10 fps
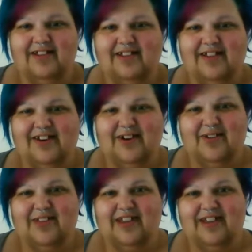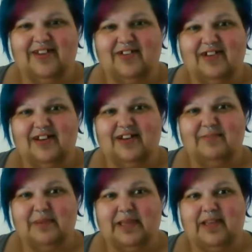you know, that you're gonna
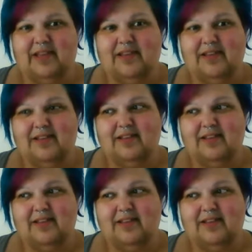be